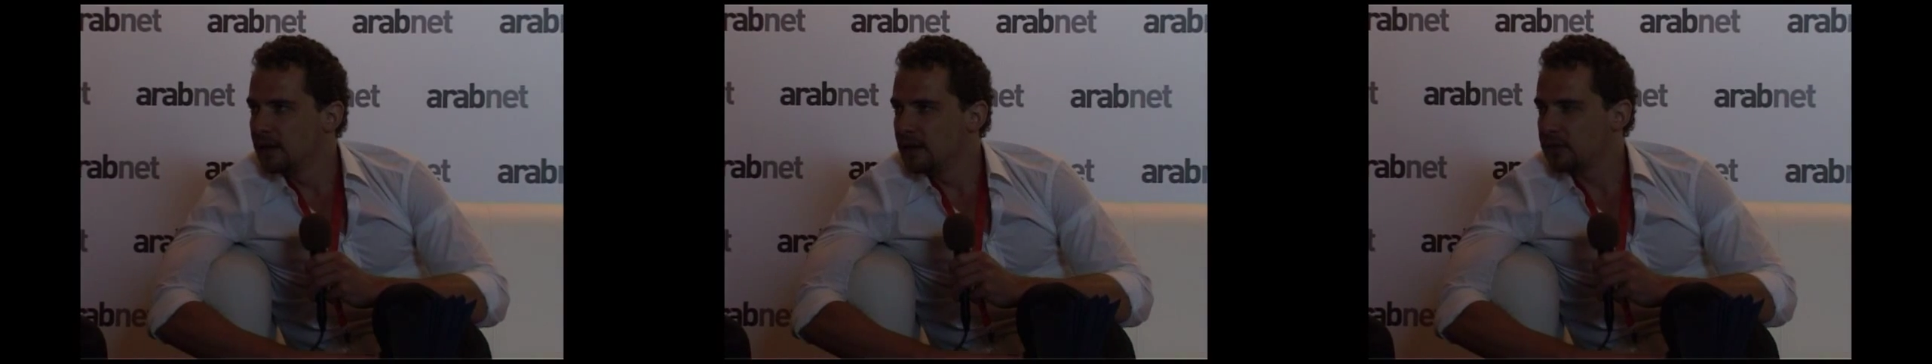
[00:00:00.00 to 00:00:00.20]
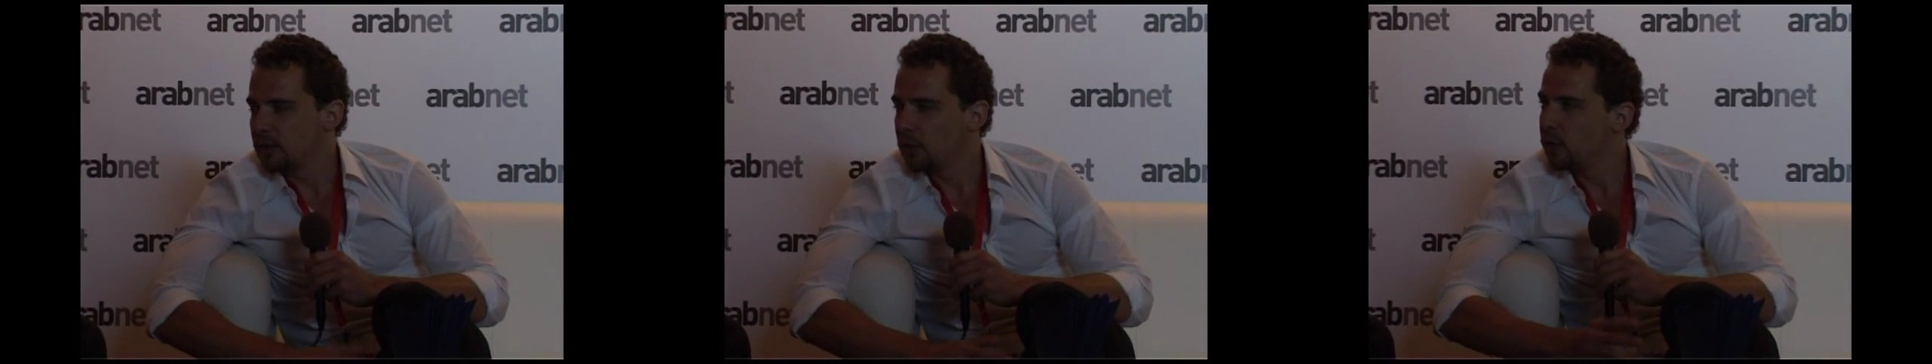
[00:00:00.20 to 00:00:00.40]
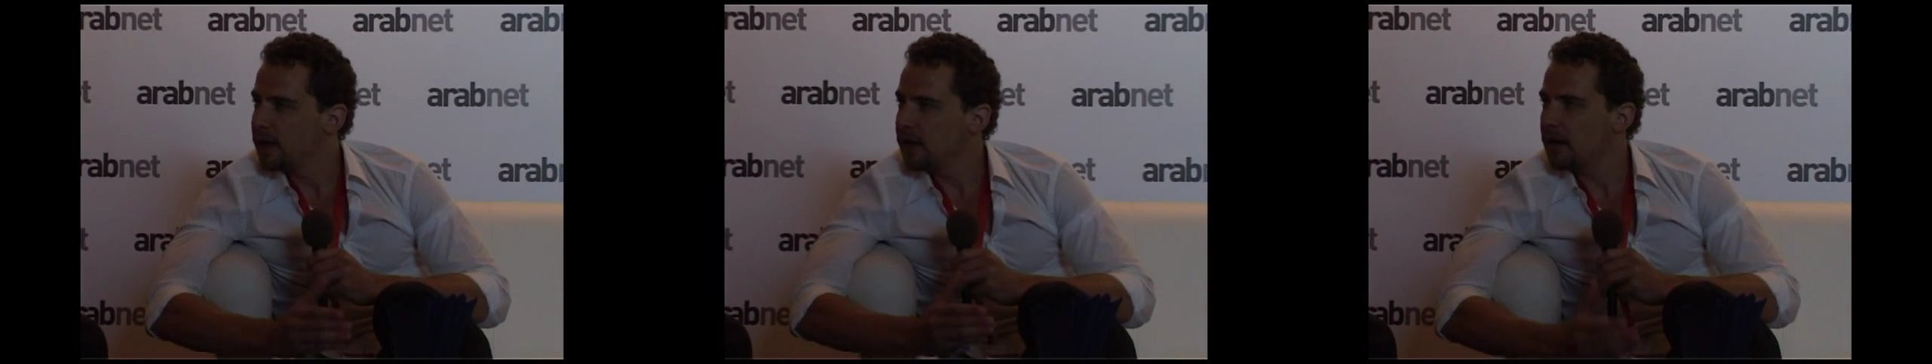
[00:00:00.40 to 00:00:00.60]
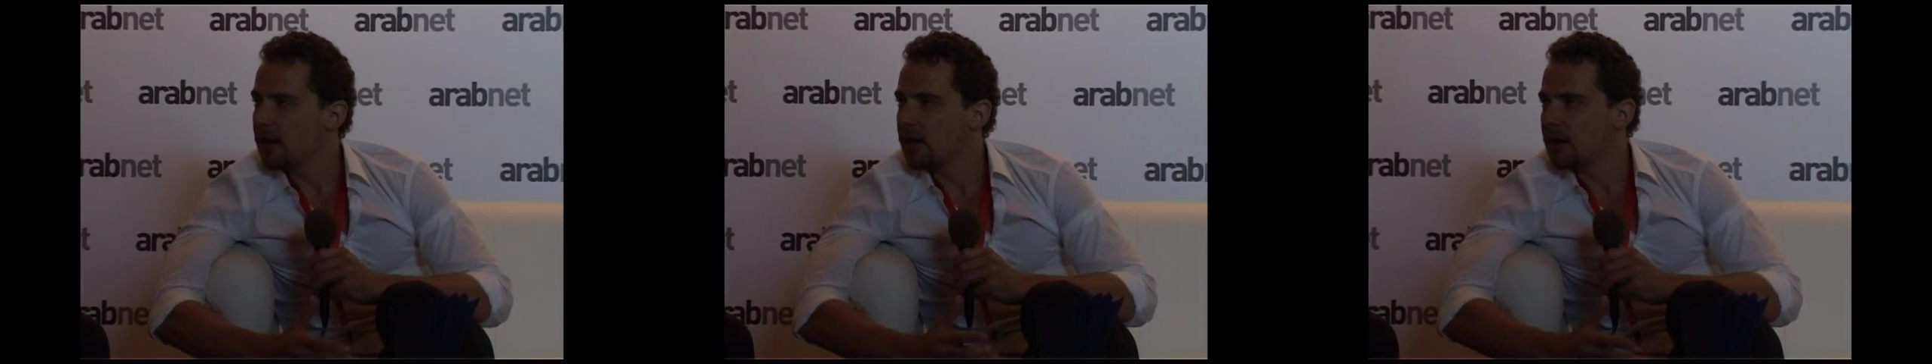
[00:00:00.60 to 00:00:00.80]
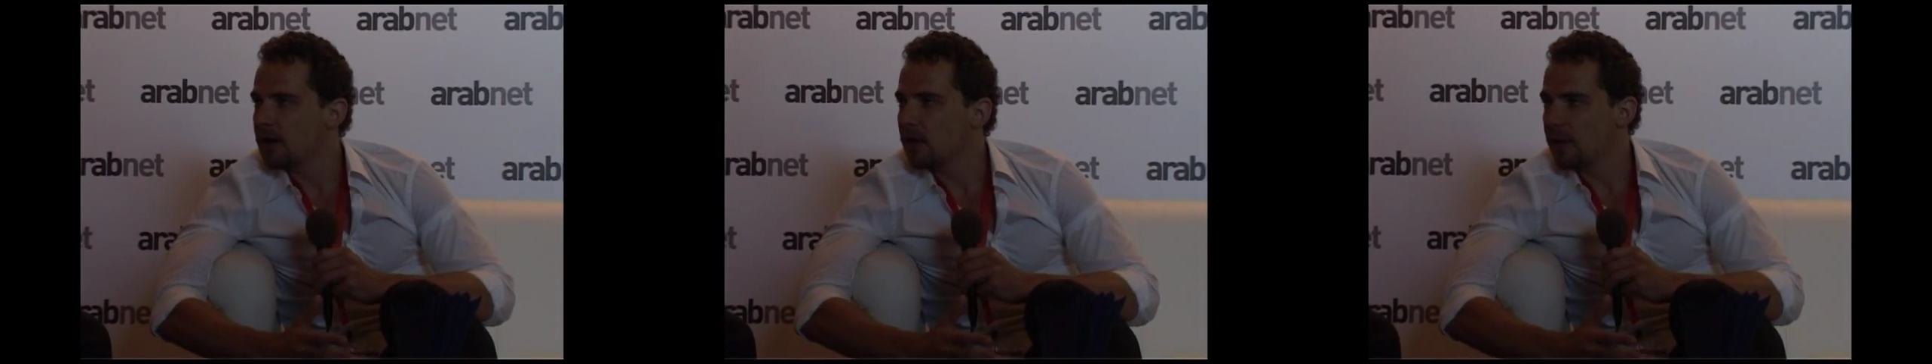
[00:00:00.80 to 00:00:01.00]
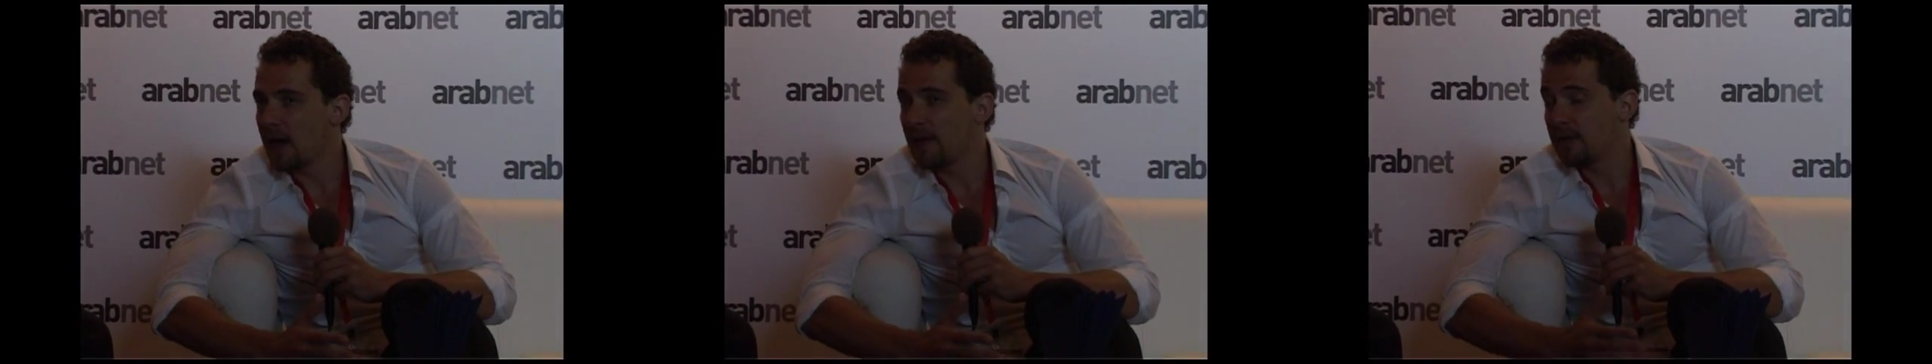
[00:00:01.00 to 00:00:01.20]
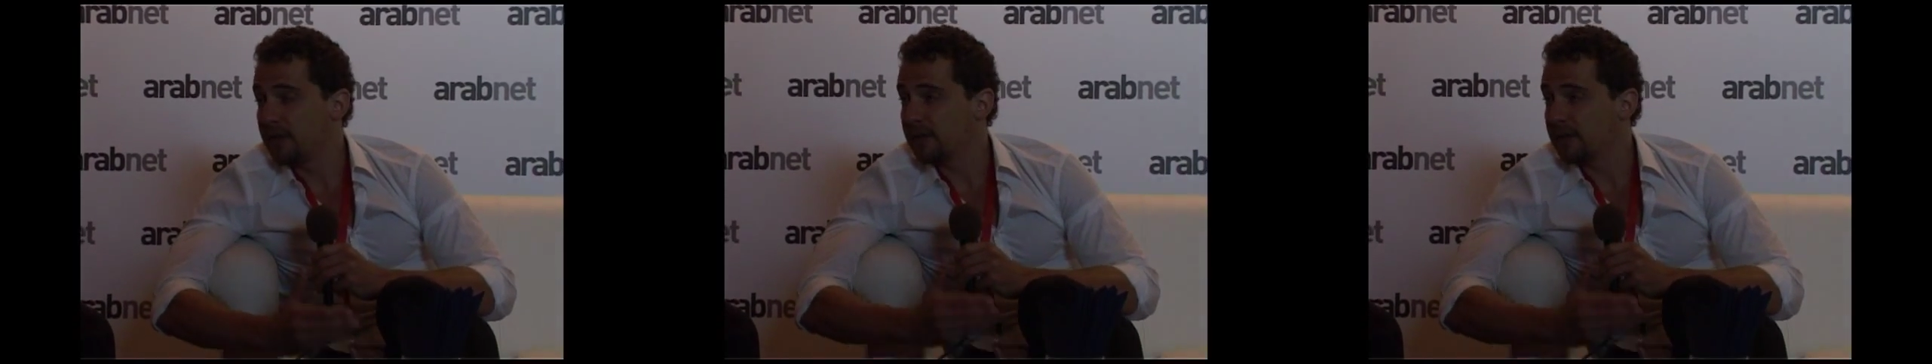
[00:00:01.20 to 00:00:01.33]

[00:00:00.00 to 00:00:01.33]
so we have a